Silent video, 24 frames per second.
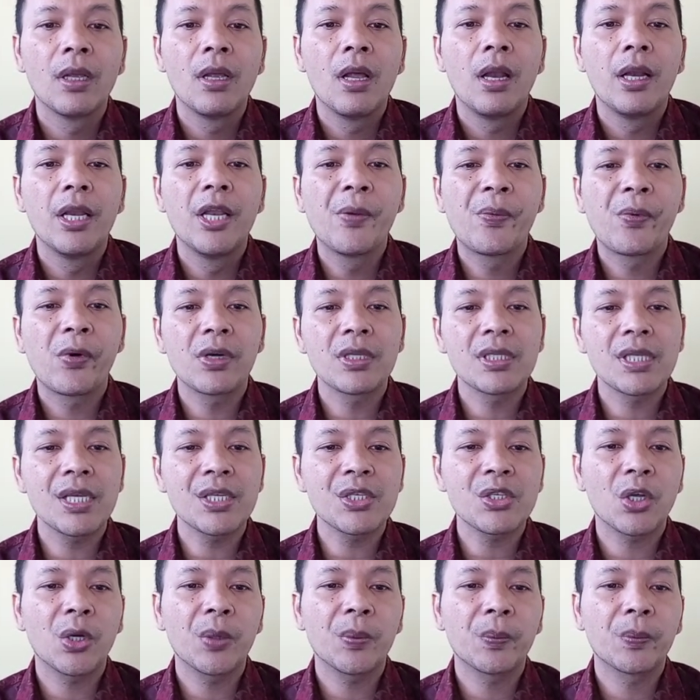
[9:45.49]
The
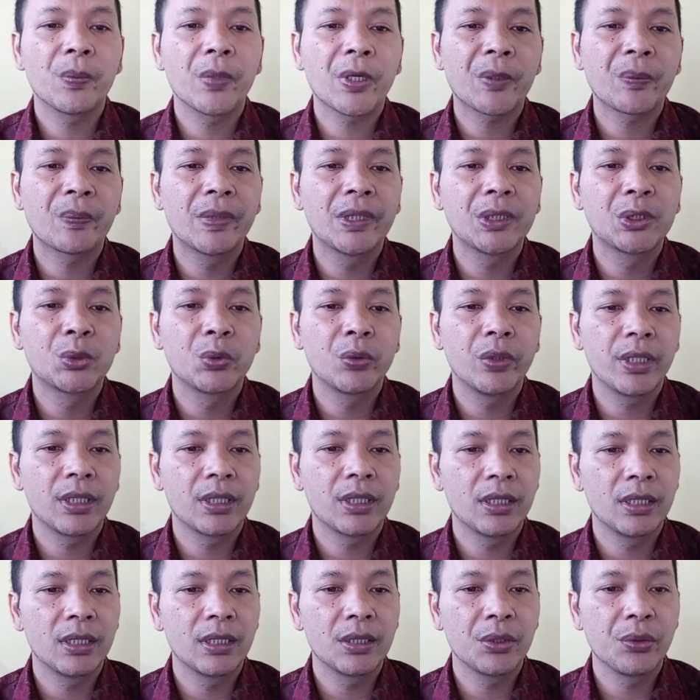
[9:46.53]
process of
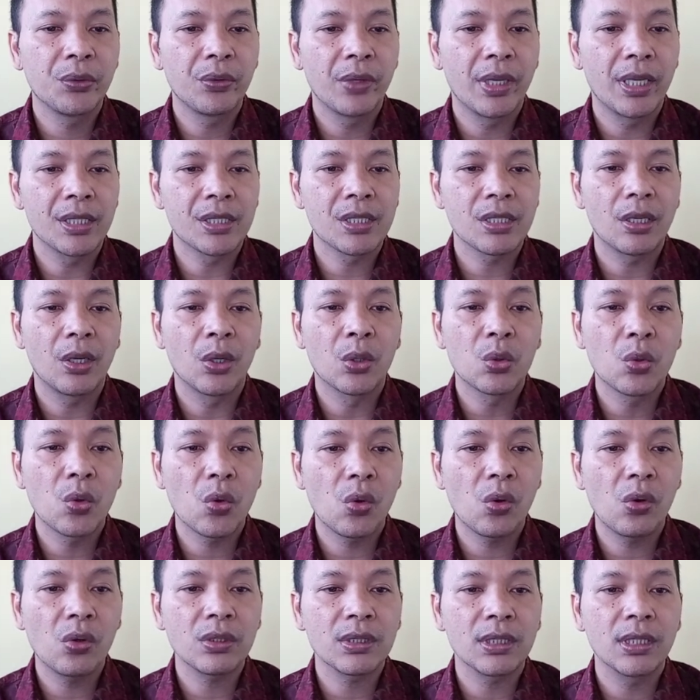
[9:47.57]
perpetuating this
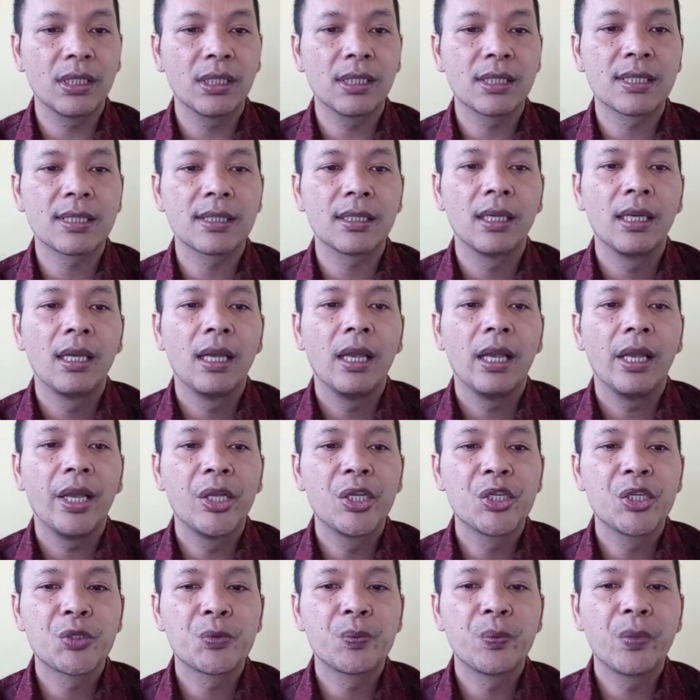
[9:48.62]
rule is
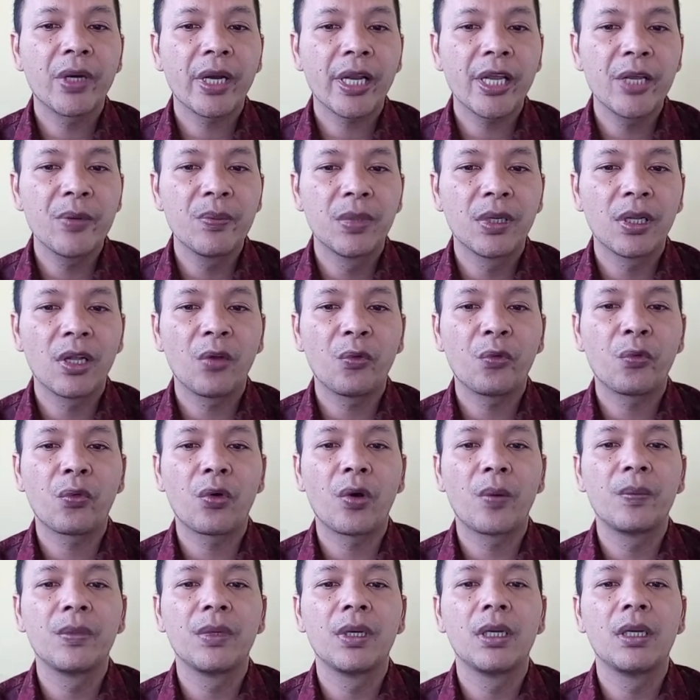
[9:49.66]
inseparable
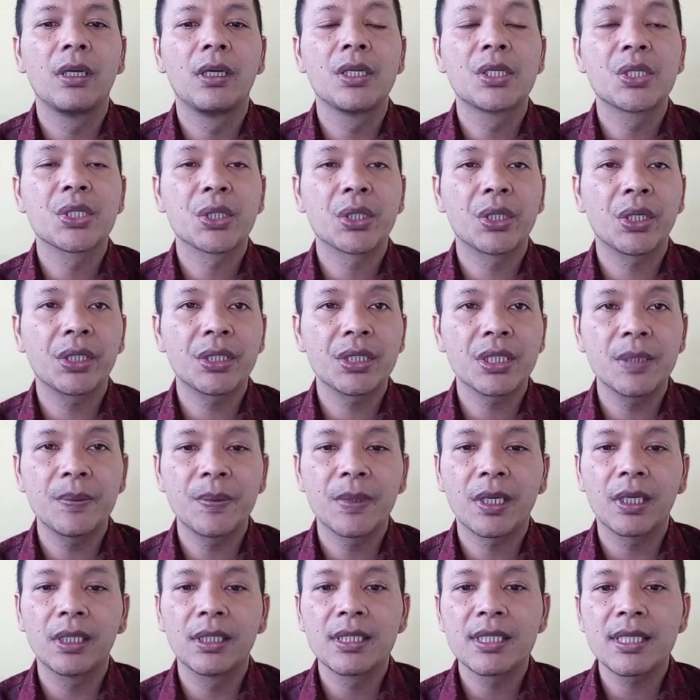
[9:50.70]
from the discursive
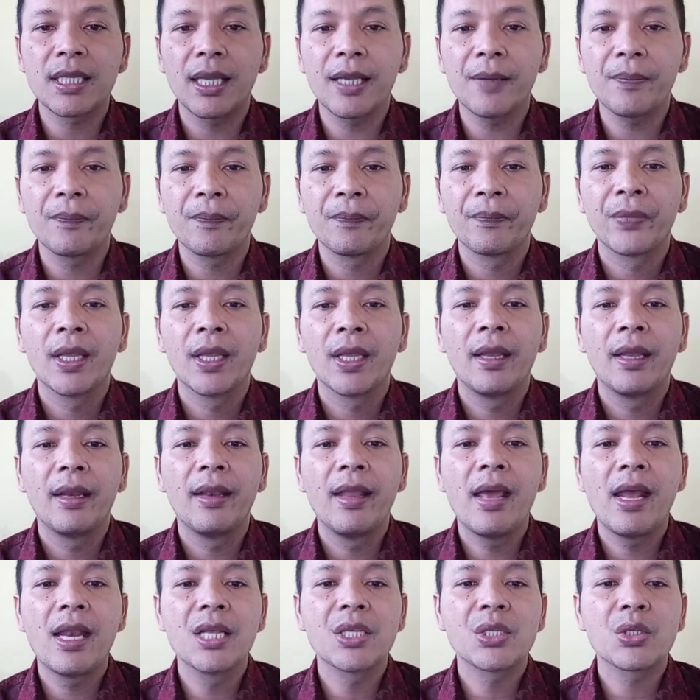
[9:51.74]
concept
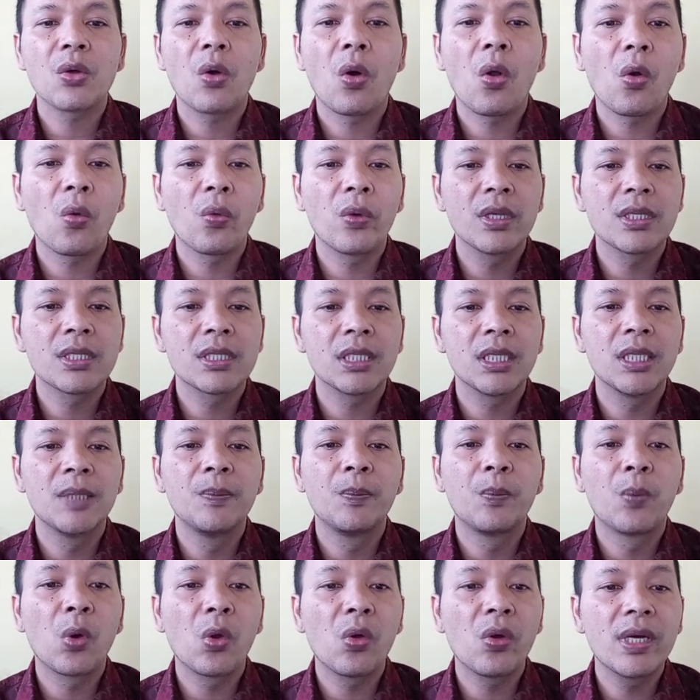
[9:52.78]
that is always
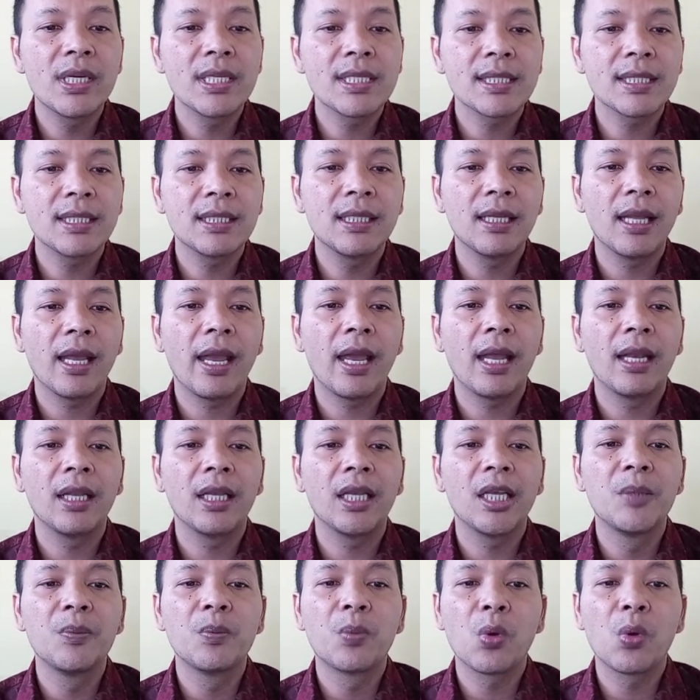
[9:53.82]
influenced and
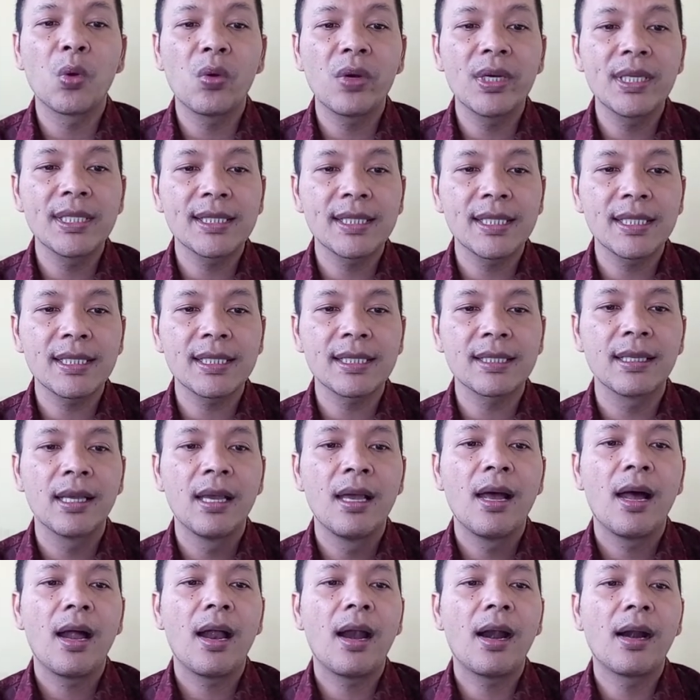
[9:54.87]
influences
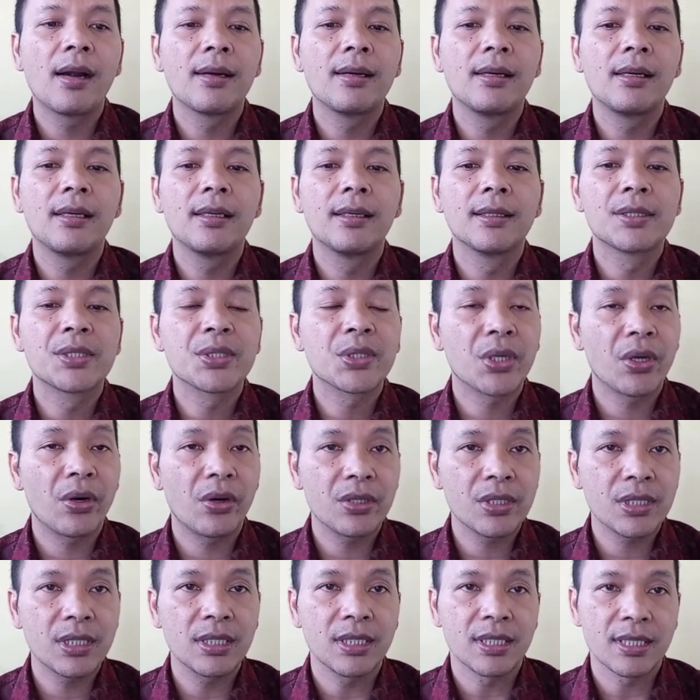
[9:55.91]
other
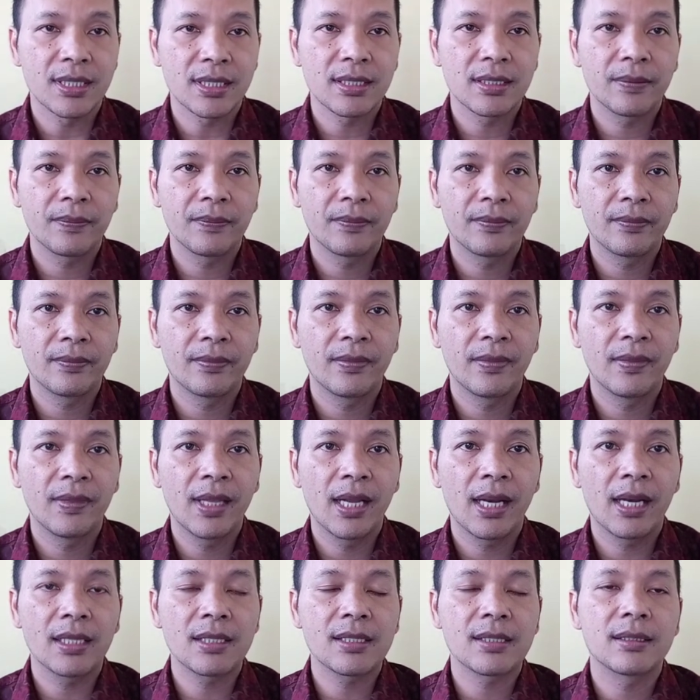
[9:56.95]
discourses.
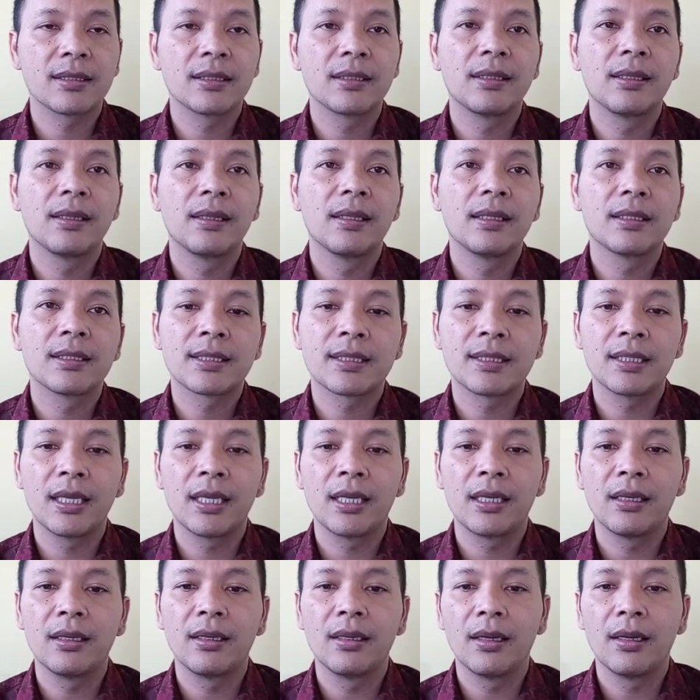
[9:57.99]
said
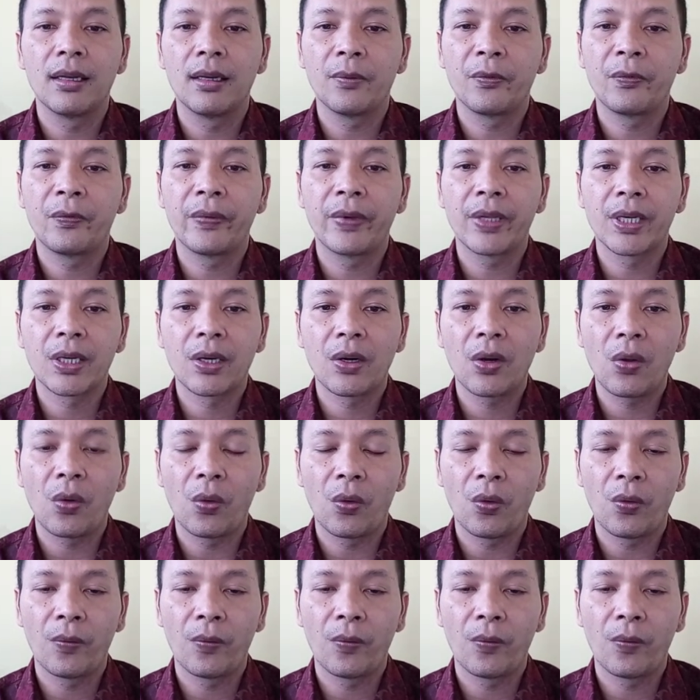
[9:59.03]
Fairclough.